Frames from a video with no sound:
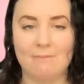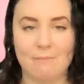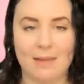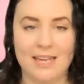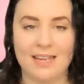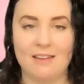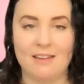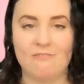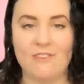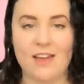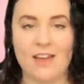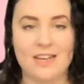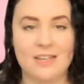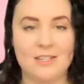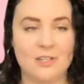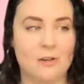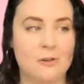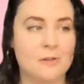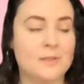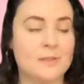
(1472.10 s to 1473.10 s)
making funny
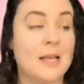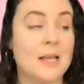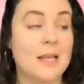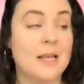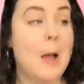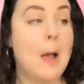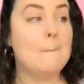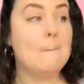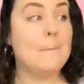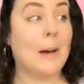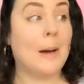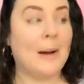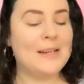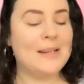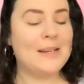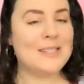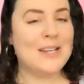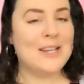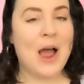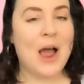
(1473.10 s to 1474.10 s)
jokes,
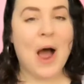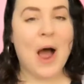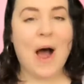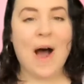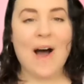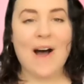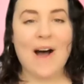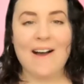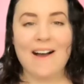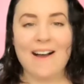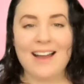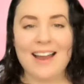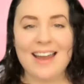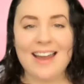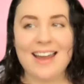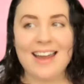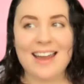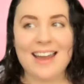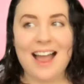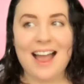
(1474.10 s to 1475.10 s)
but
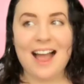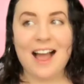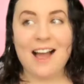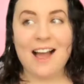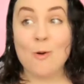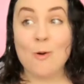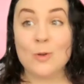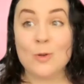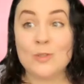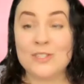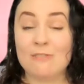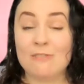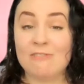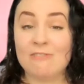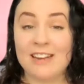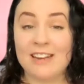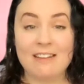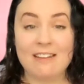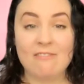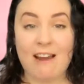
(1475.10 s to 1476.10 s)
I also
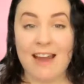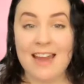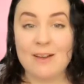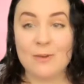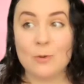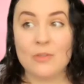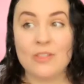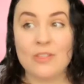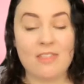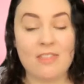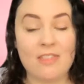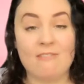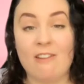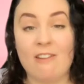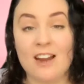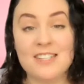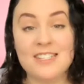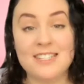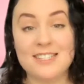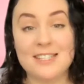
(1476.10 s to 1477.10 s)
really rate all the other
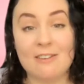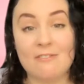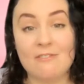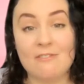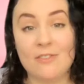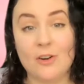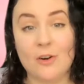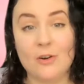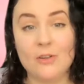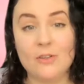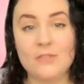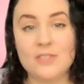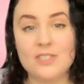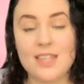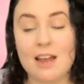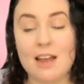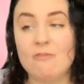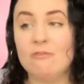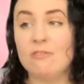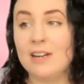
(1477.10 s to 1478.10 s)
writers that are involved.
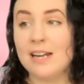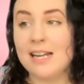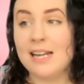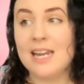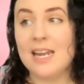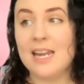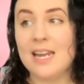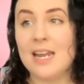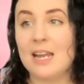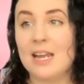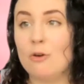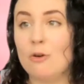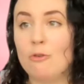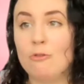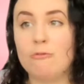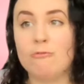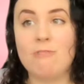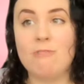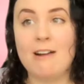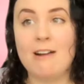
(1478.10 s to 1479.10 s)
They're really
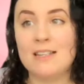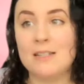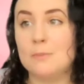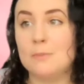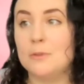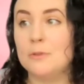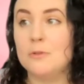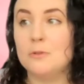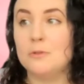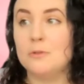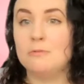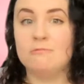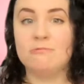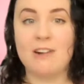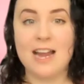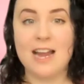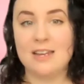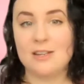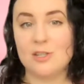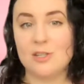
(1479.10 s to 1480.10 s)
incredible
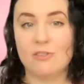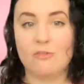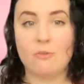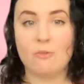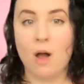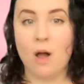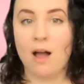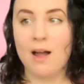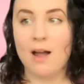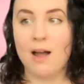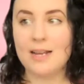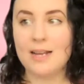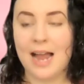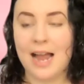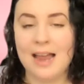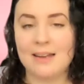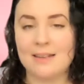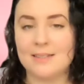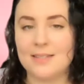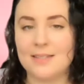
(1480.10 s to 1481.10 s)
range of work
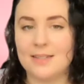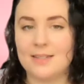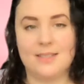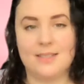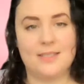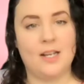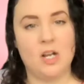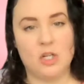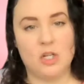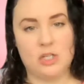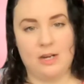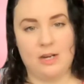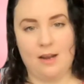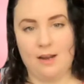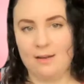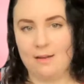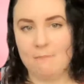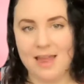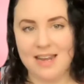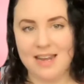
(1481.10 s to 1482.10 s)
and such
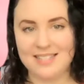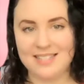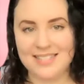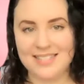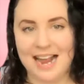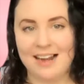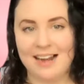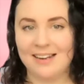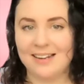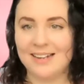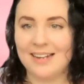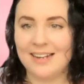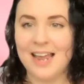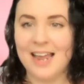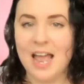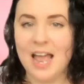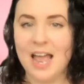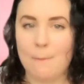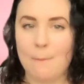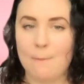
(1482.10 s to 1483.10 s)
immense talent.
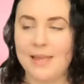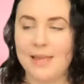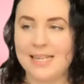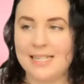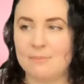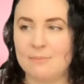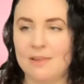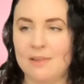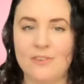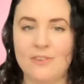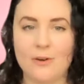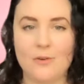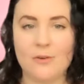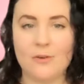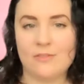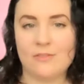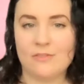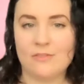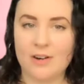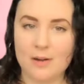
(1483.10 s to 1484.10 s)
Makes me
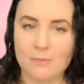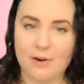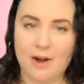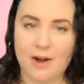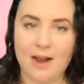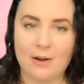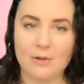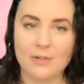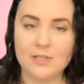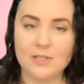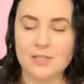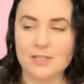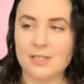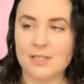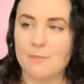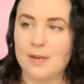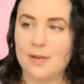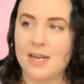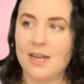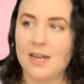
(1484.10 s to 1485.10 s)
feel very proud
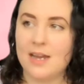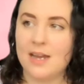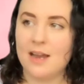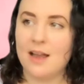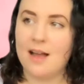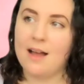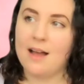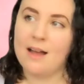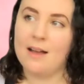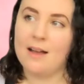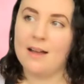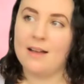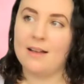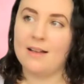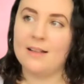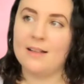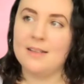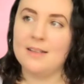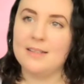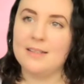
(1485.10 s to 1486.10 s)
to be
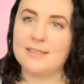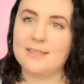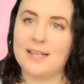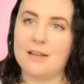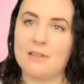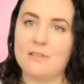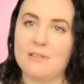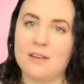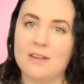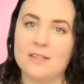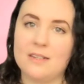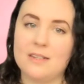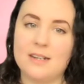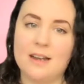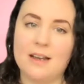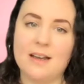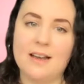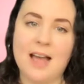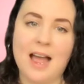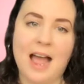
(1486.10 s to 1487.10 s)
a South
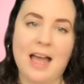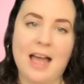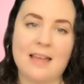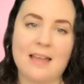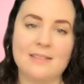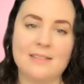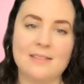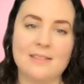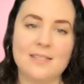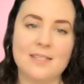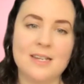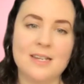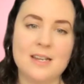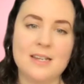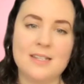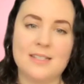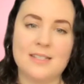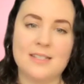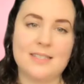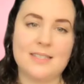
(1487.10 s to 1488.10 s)
Londoner, and
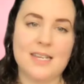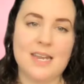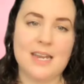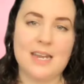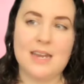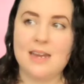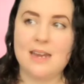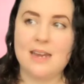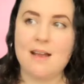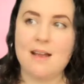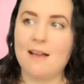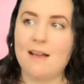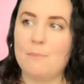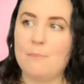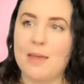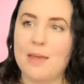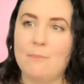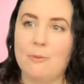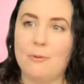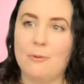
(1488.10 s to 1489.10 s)
to see
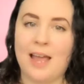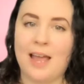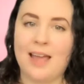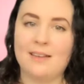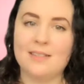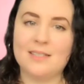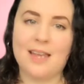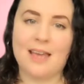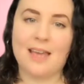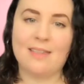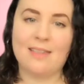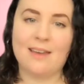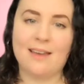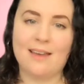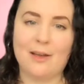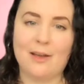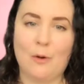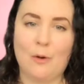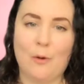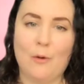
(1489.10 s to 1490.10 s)
people getting
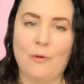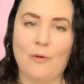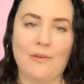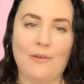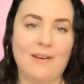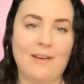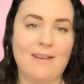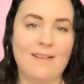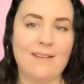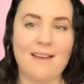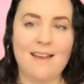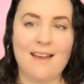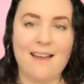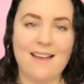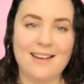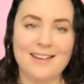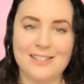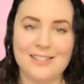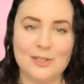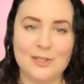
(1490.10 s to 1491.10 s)
together on
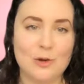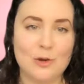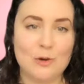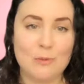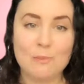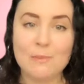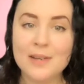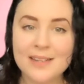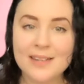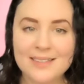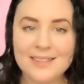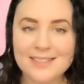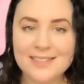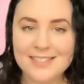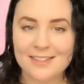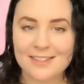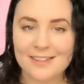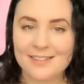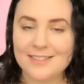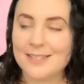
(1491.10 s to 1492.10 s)
Zoom
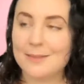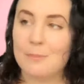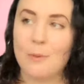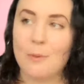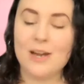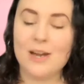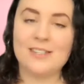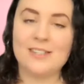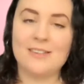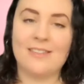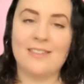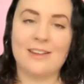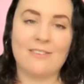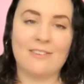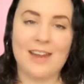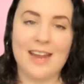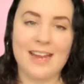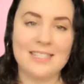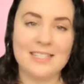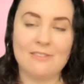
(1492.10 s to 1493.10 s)
to support each other
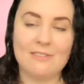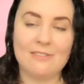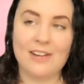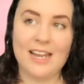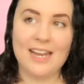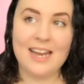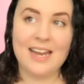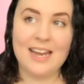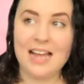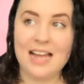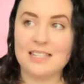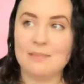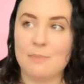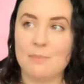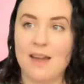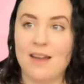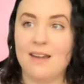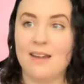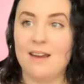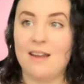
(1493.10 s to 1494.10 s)
creatively has
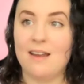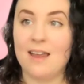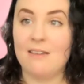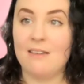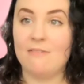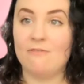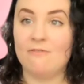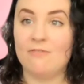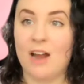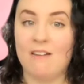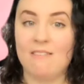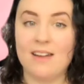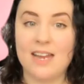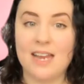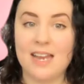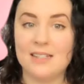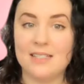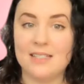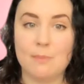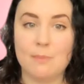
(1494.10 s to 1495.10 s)
been
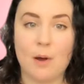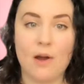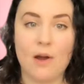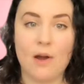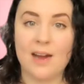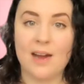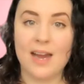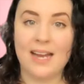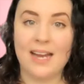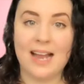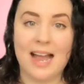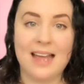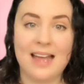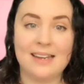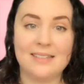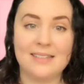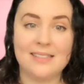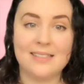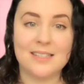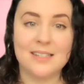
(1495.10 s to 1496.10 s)
very inspiring.
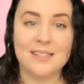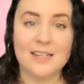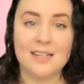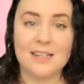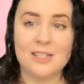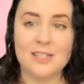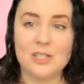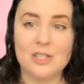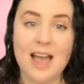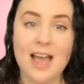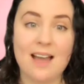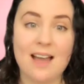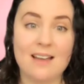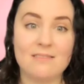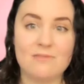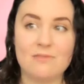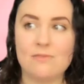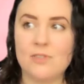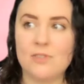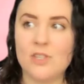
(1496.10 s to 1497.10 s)
And yeah,
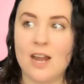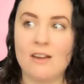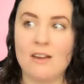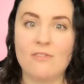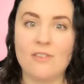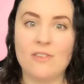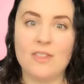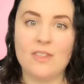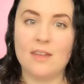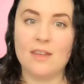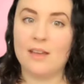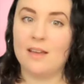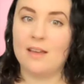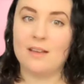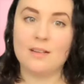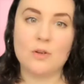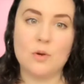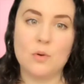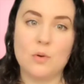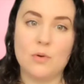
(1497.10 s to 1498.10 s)
Jennifer,
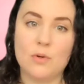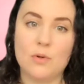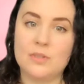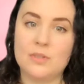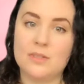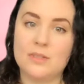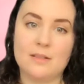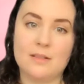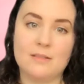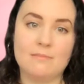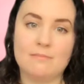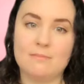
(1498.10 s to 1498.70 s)
the course